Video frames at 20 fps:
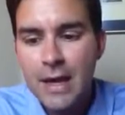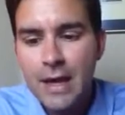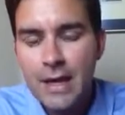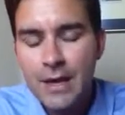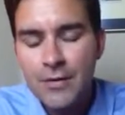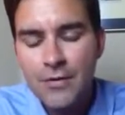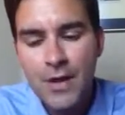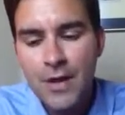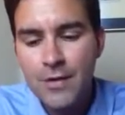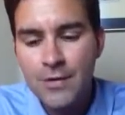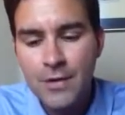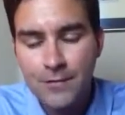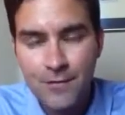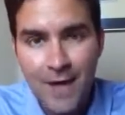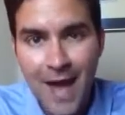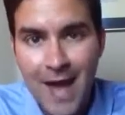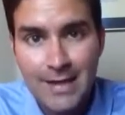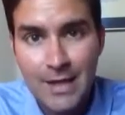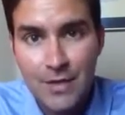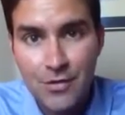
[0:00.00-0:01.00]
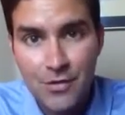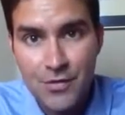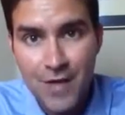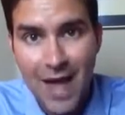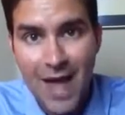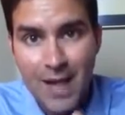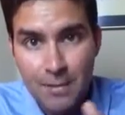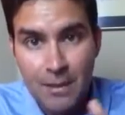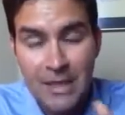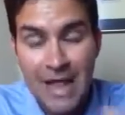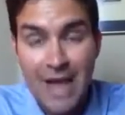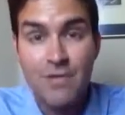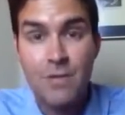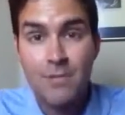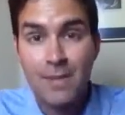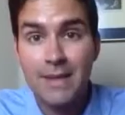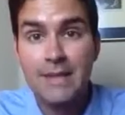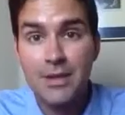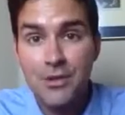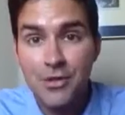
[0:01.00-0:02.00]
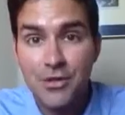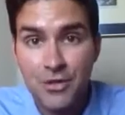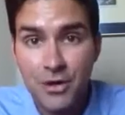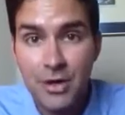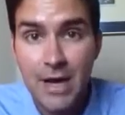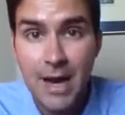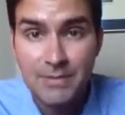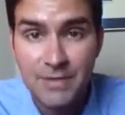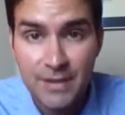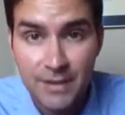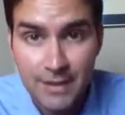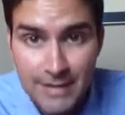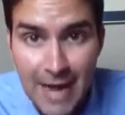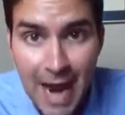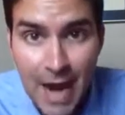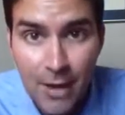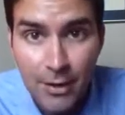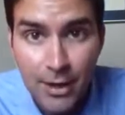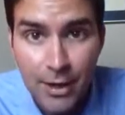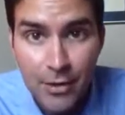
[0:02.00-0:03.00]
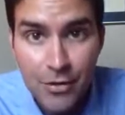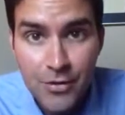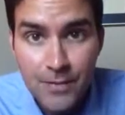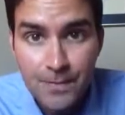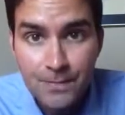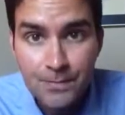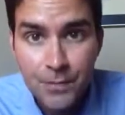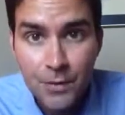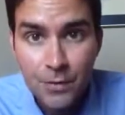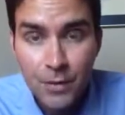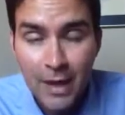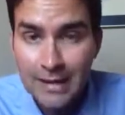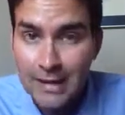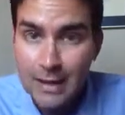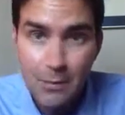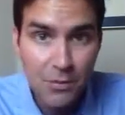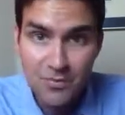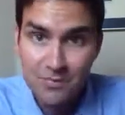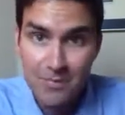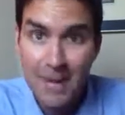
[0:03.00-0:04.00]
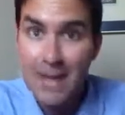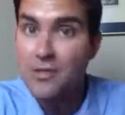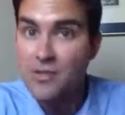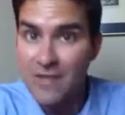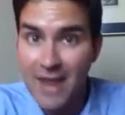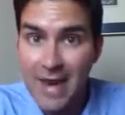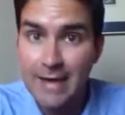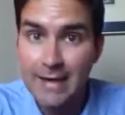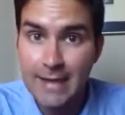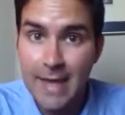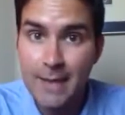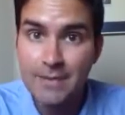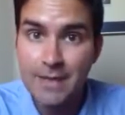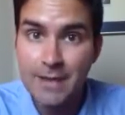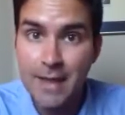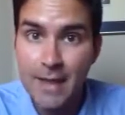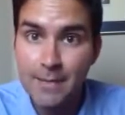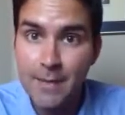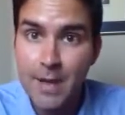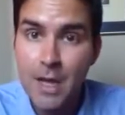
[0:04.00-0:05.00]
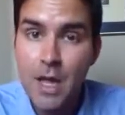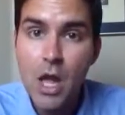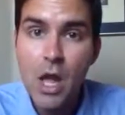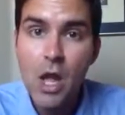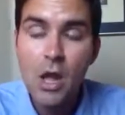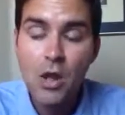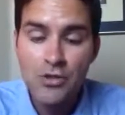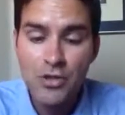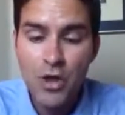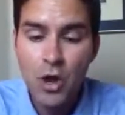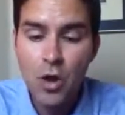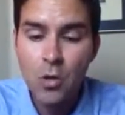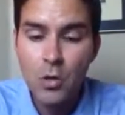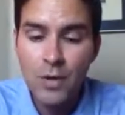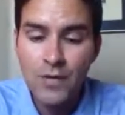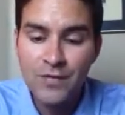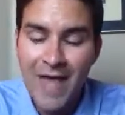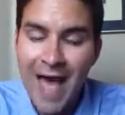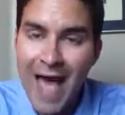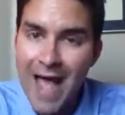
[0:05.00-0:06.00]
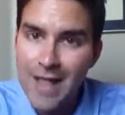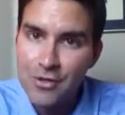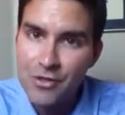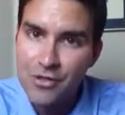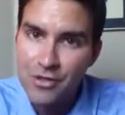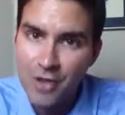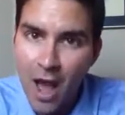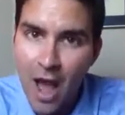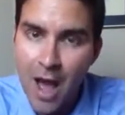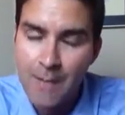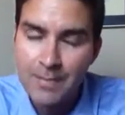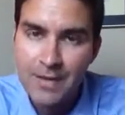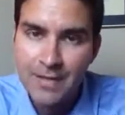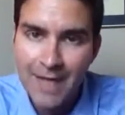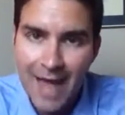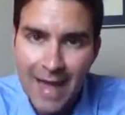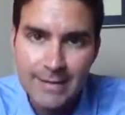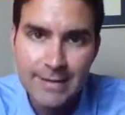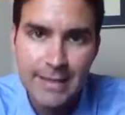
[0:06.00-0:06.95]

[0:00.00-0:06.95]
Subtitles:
the fact is that Clive and Bundy stood up to the tyrants, and he was been standing up to them. So that stopped that